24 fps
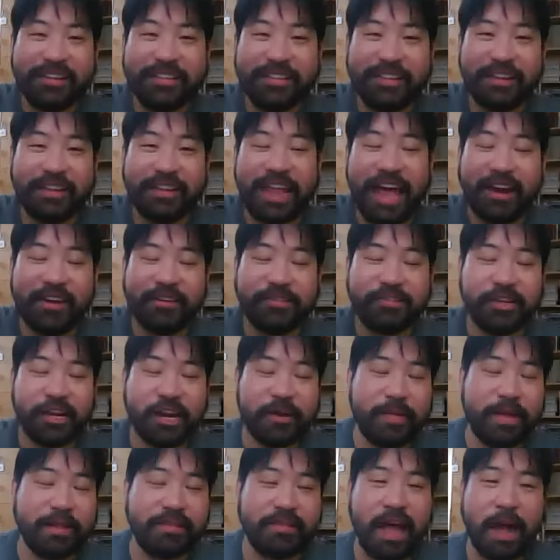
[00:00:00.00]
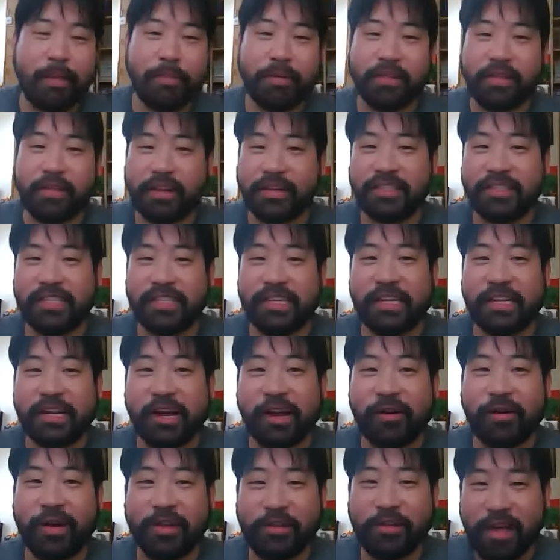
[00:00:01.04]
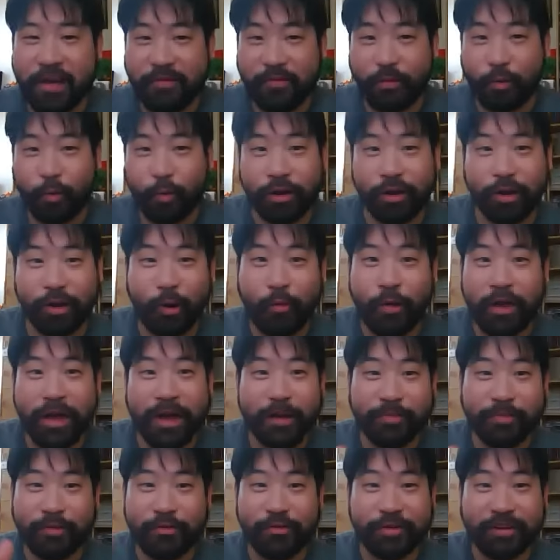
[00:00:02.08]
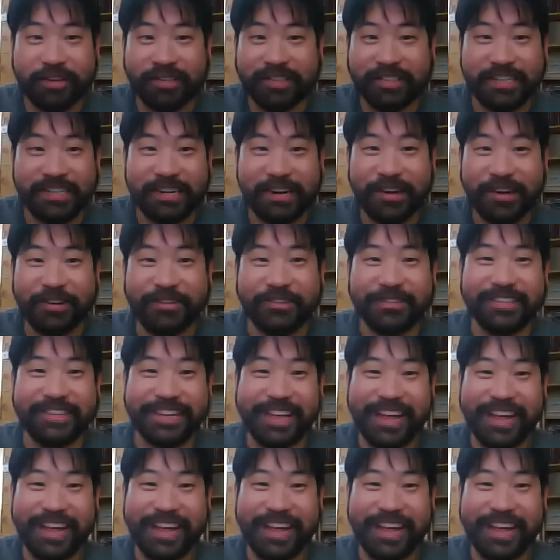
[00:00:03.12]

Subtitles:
The ladders are going to be at the top of the casino, and you have to work your way up through a casino to get